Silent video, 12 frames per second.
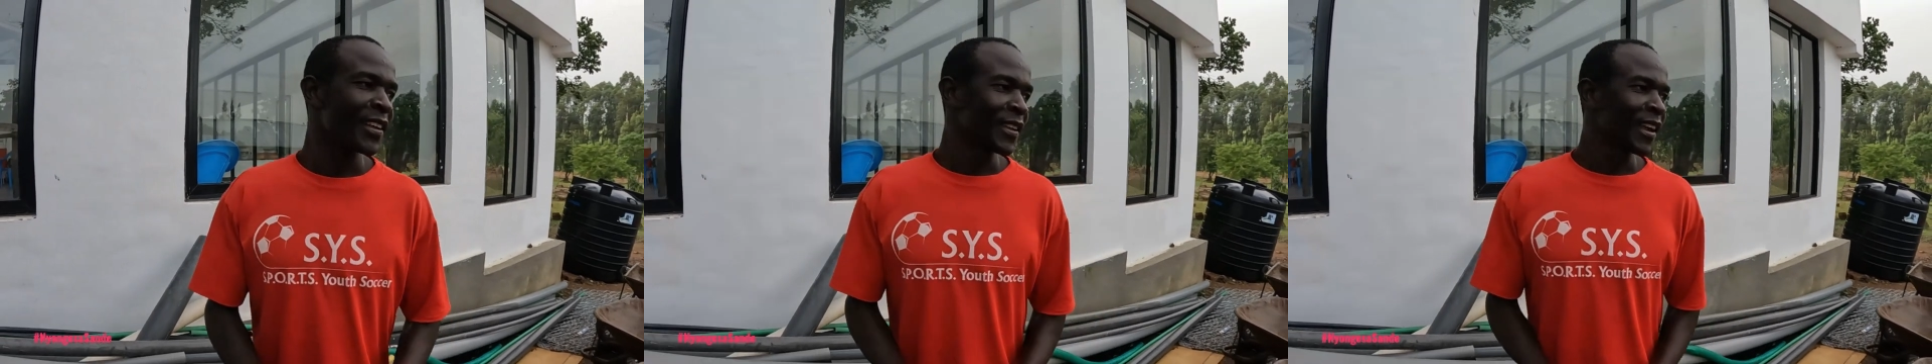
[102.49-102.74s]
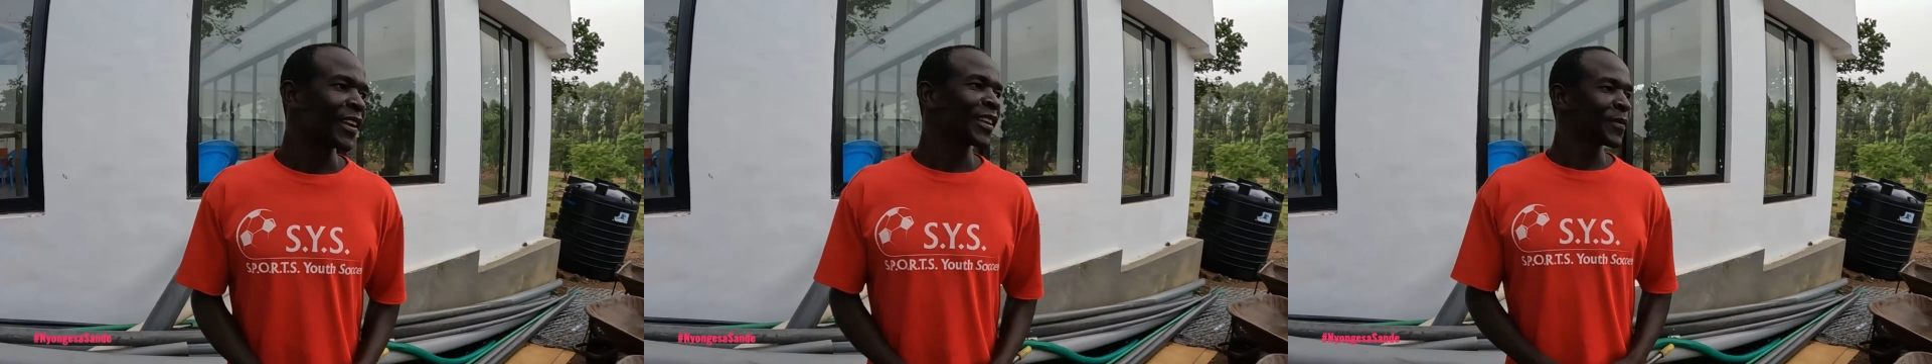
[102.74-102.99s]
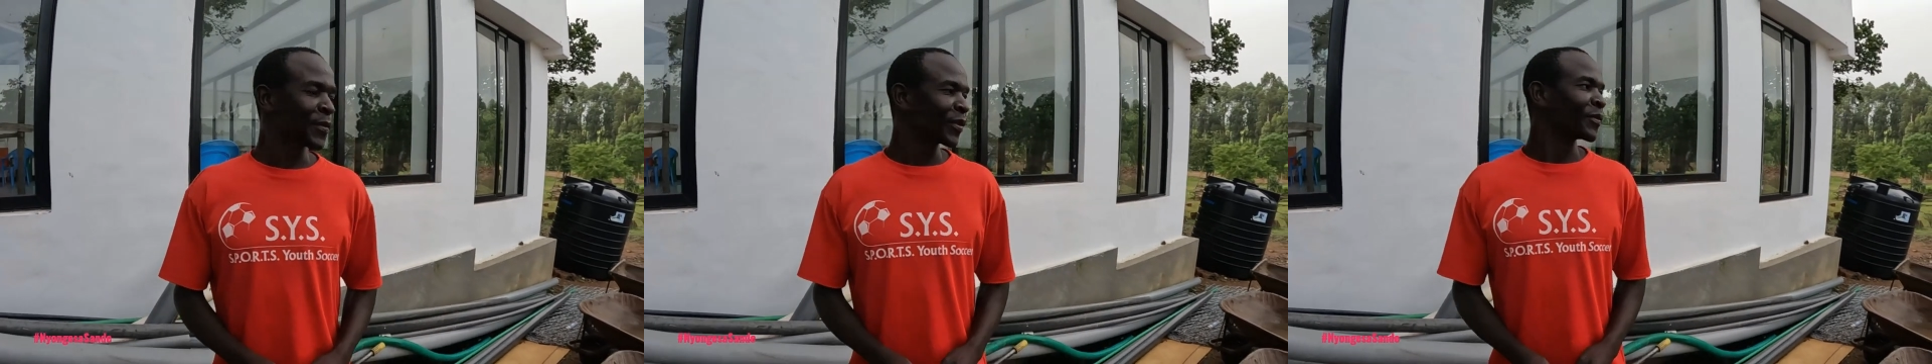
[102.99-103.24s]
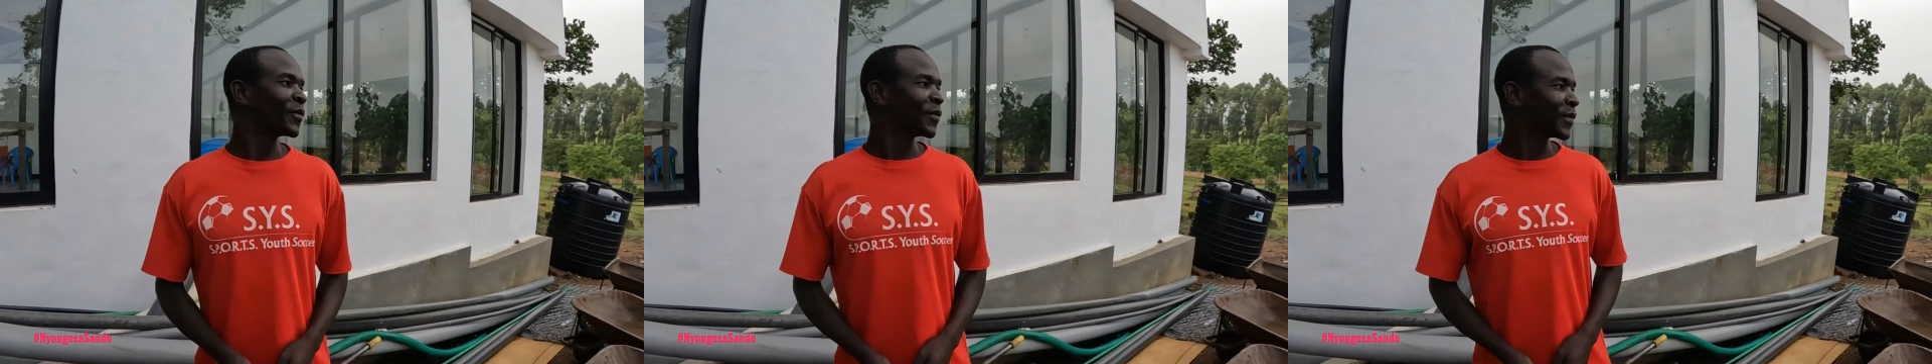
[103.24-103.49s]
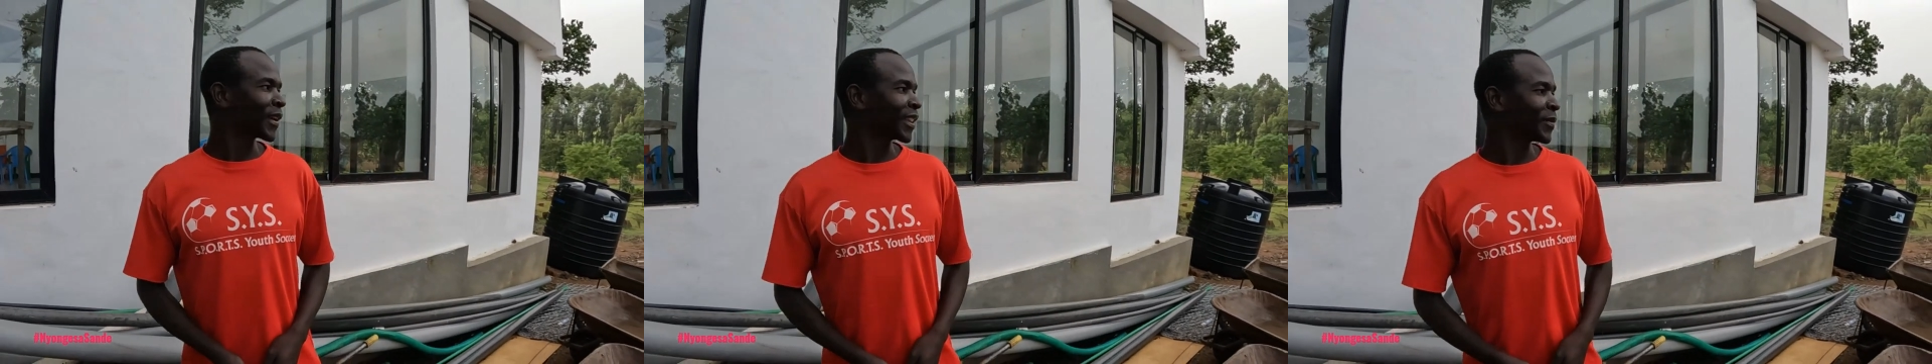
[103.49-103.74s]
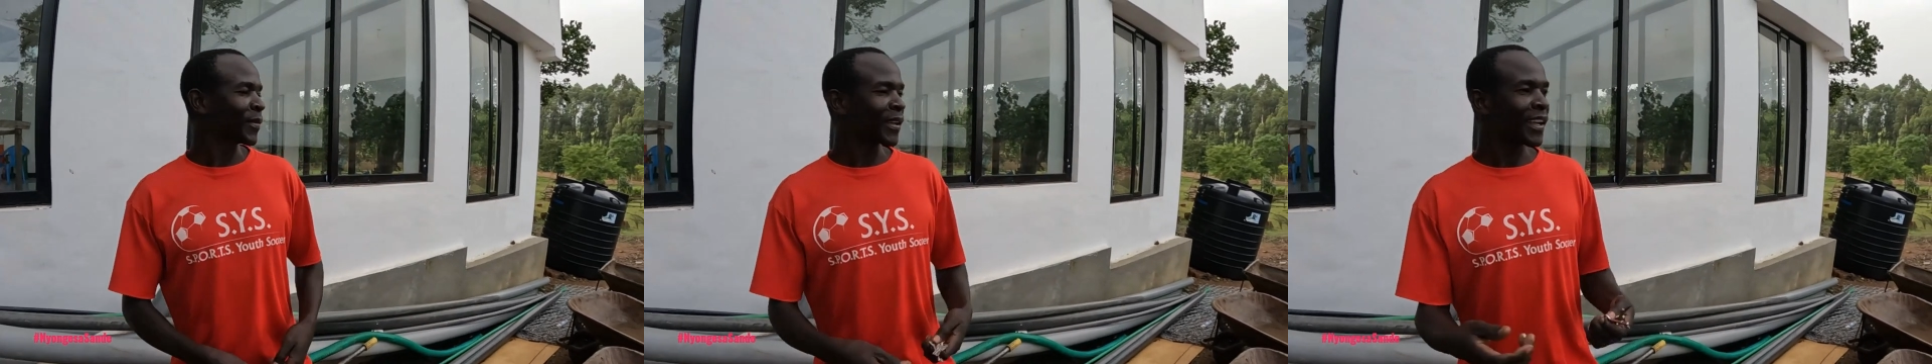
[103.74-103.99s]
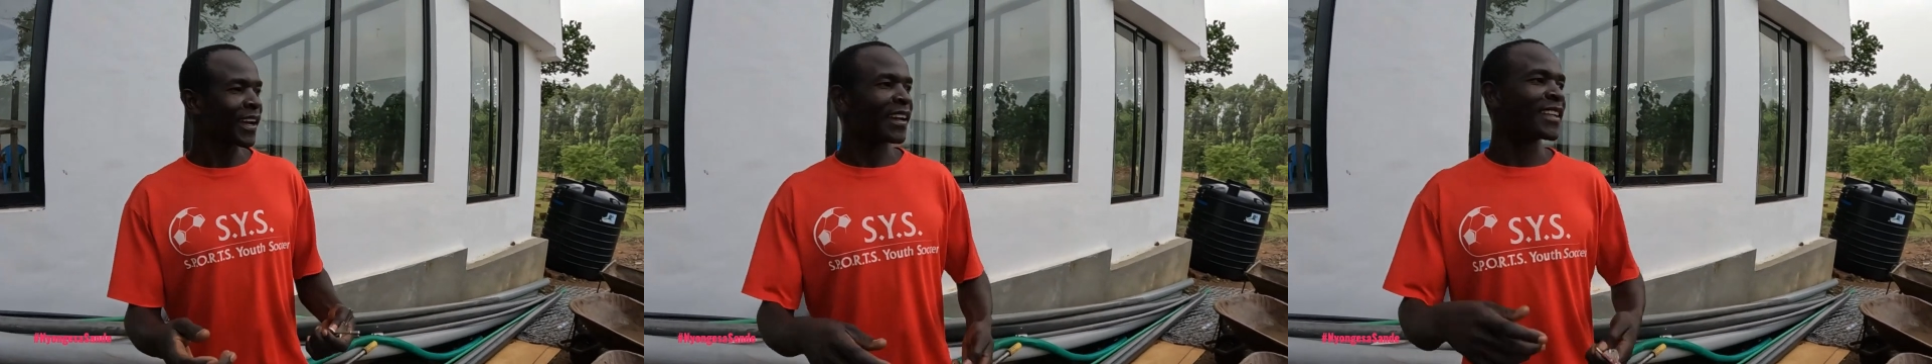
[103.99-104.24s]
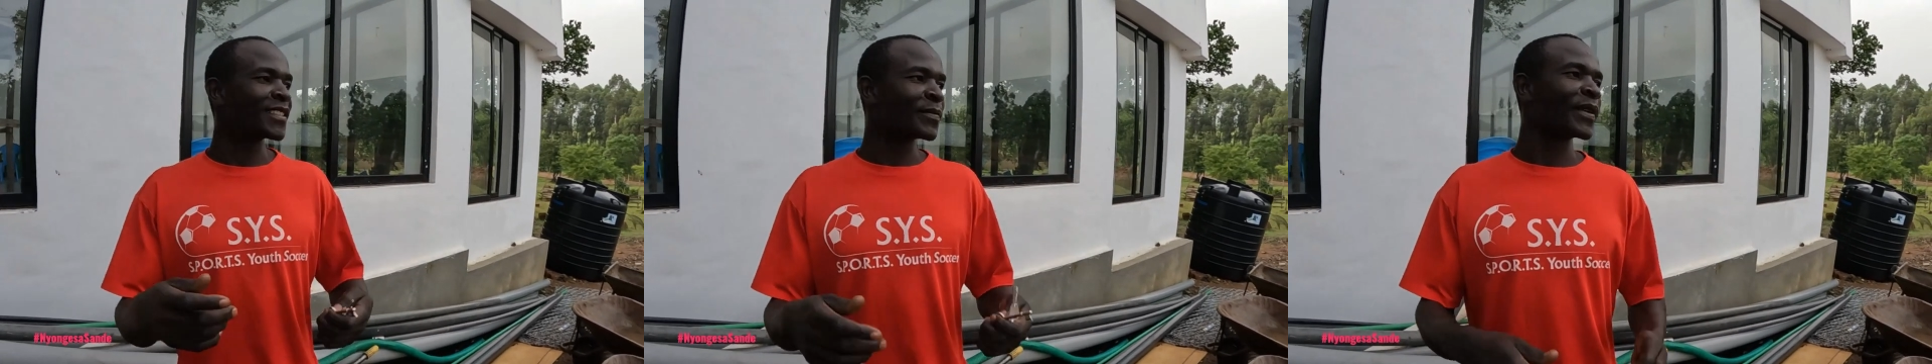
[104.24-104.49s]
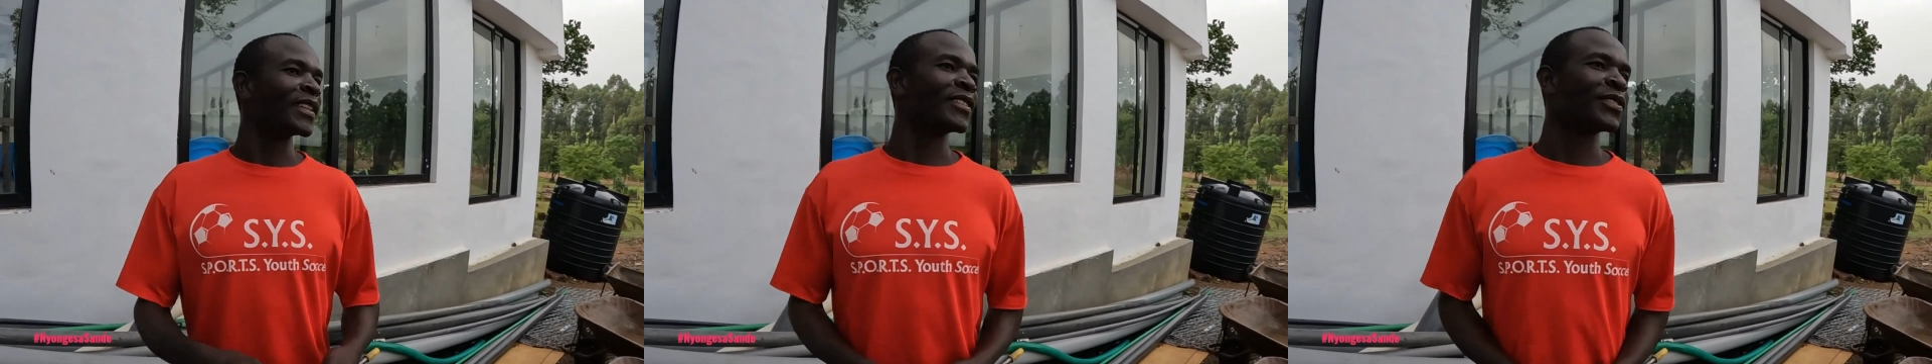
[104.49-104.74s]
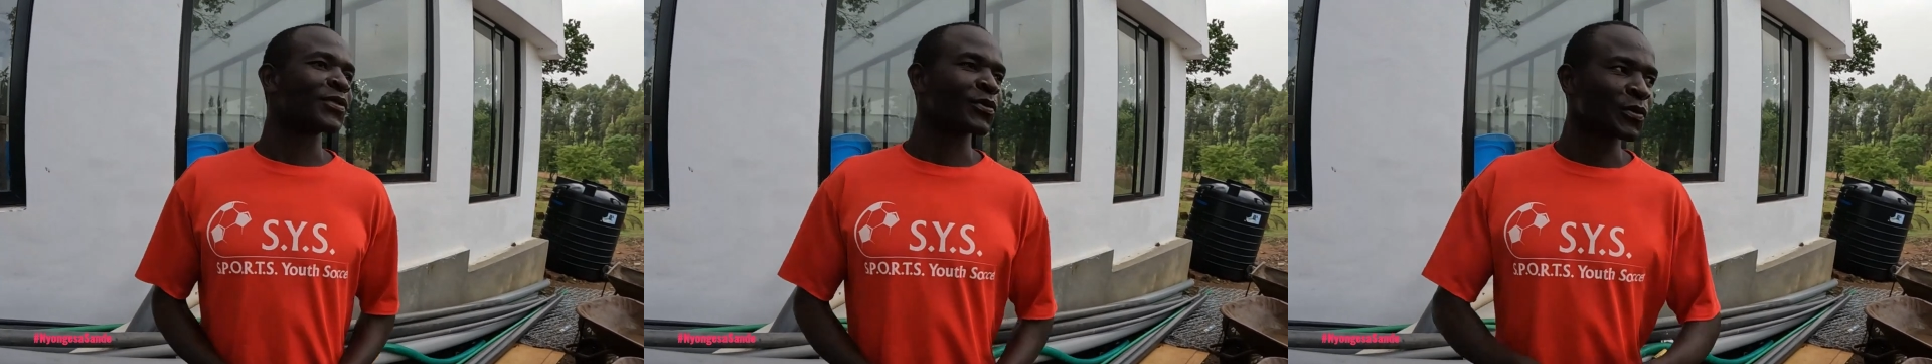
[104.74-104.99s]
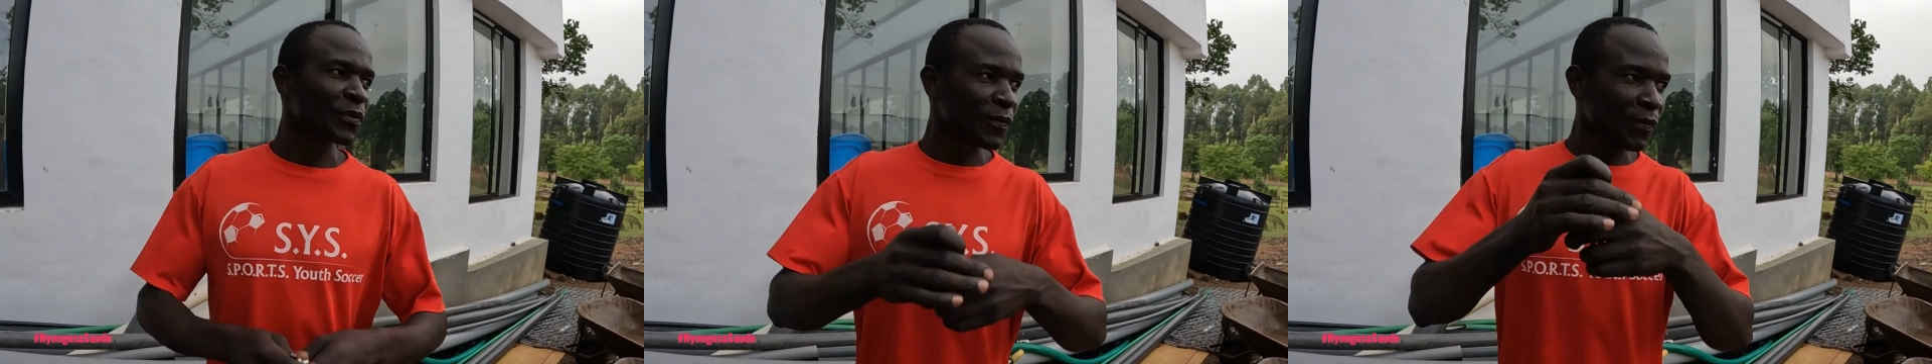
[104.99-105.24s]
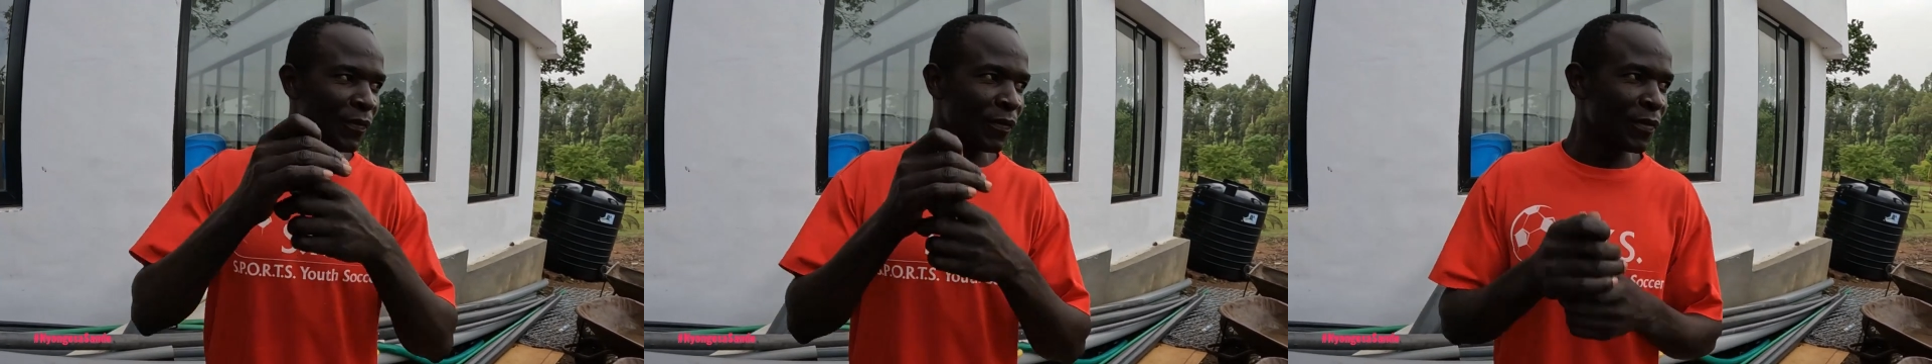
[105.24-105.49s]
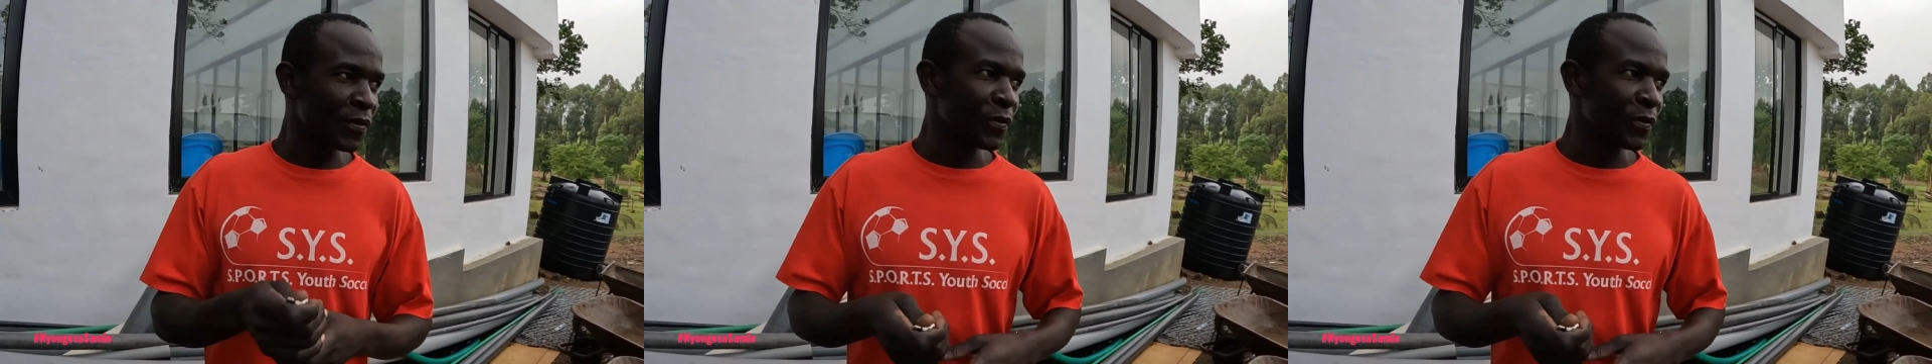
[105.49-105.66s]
Yeah, keep on moving and making arrangements to yeah.